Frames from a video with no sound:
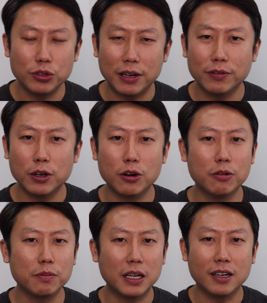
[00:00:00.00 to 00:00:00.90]

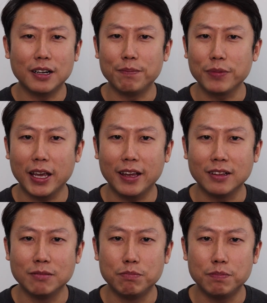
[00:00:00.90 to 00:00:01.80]
travel,
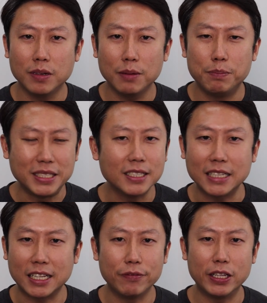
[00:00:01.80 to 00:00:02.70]
and business
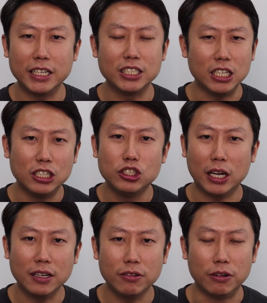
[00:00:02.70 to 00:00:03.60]
activities in
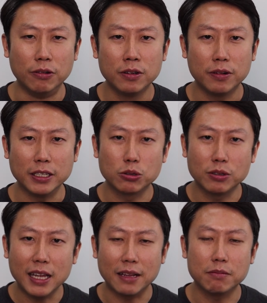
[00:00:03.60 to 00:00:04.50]
general, right? So
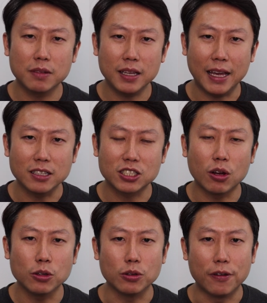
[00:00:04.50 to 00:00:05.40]
that adds
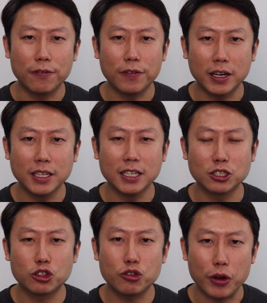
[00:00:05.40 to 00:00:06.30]
on to the further
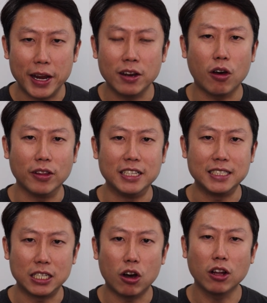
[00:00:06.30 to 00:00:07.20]
strain on
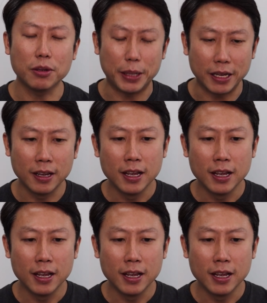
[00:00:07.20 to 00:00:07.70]
its economy.